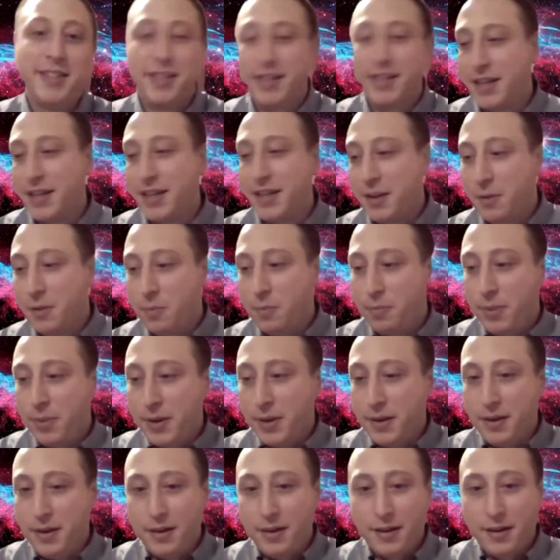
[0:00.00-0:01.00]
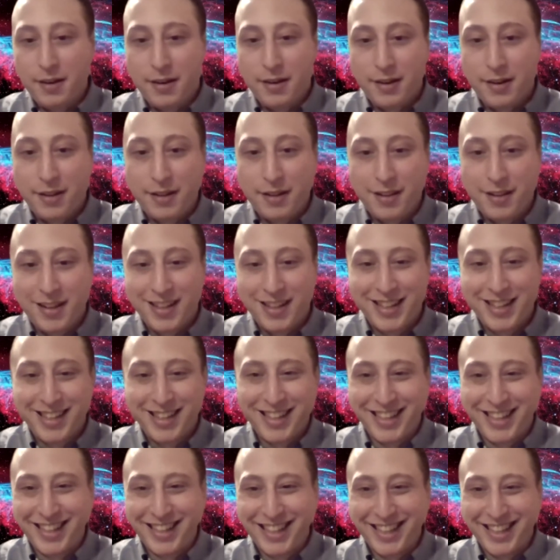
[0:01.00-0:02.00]
you heard it here on
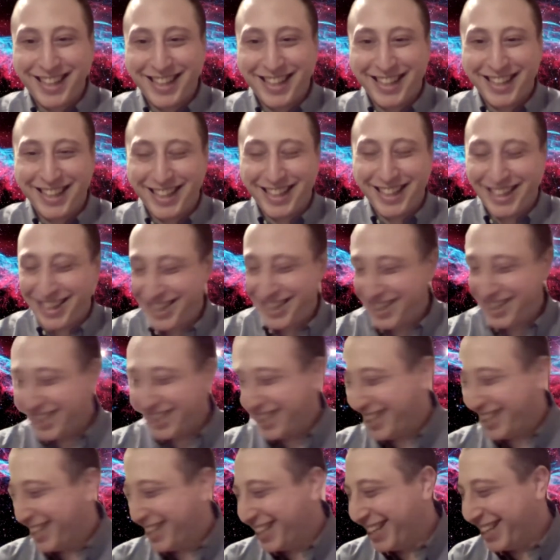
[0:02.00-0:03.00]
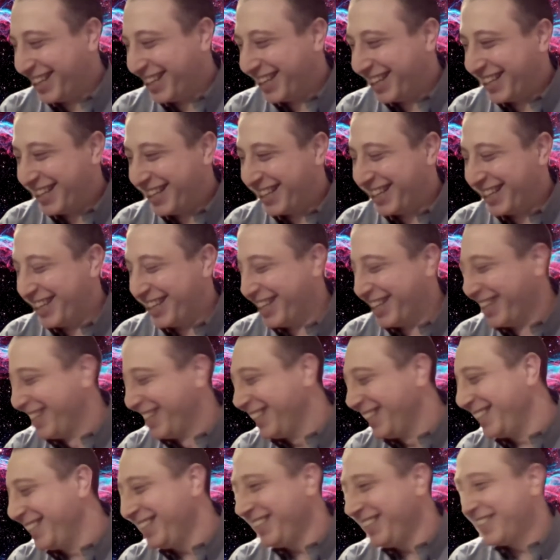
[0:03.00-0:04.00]
wmpg 90.9
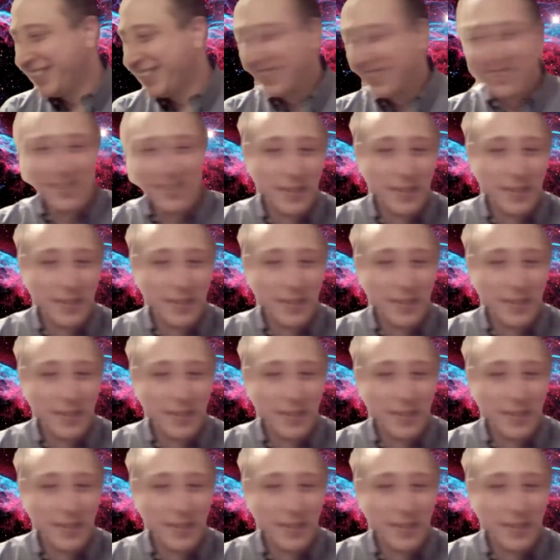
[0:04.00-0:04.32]
it is. So